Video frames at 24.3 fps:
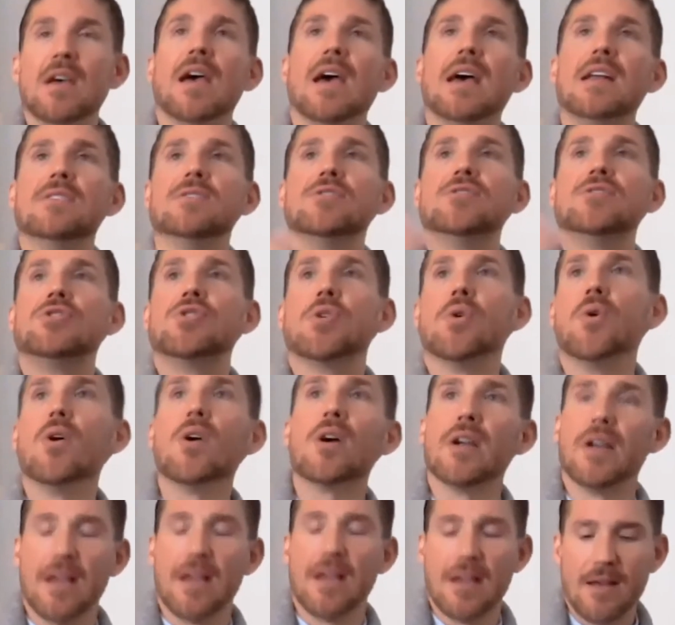and
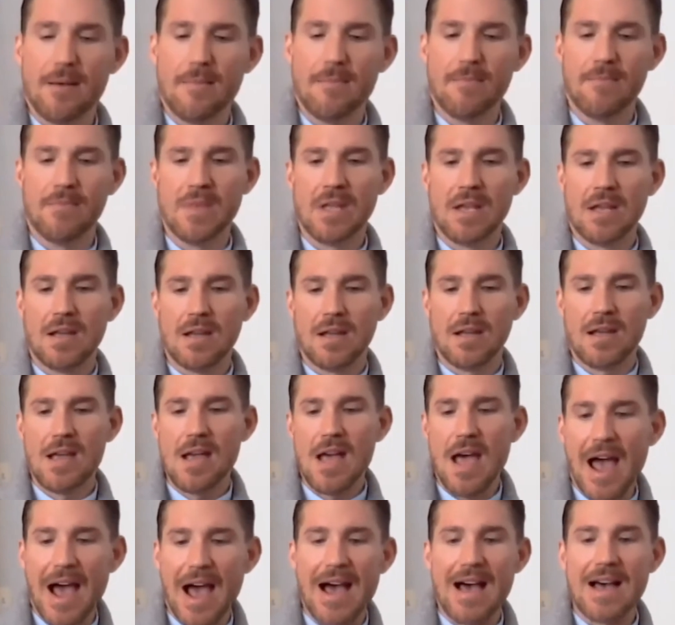adore him
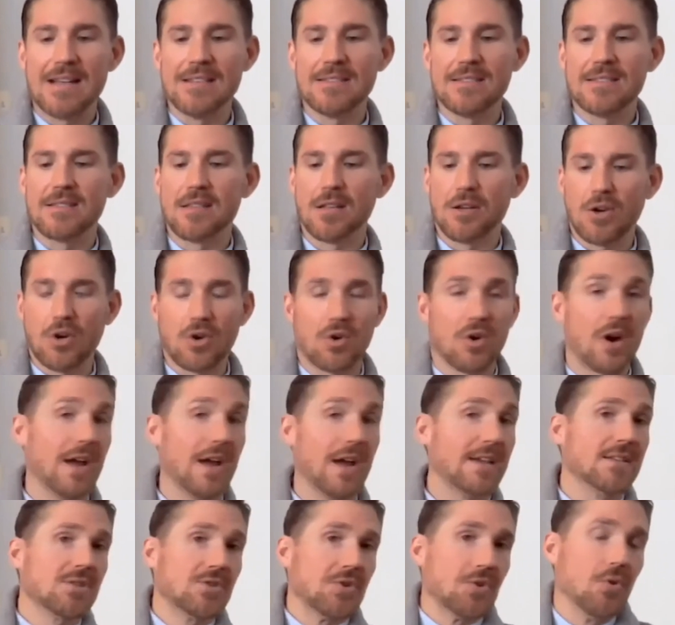as the
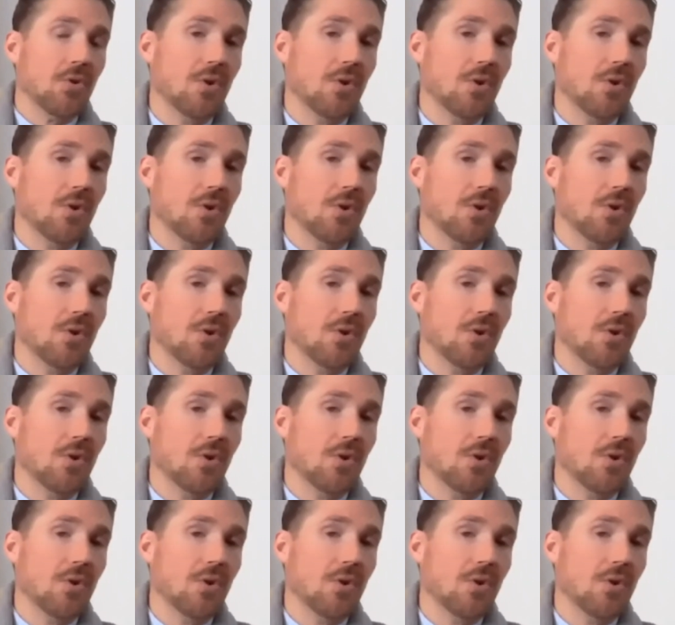Christ,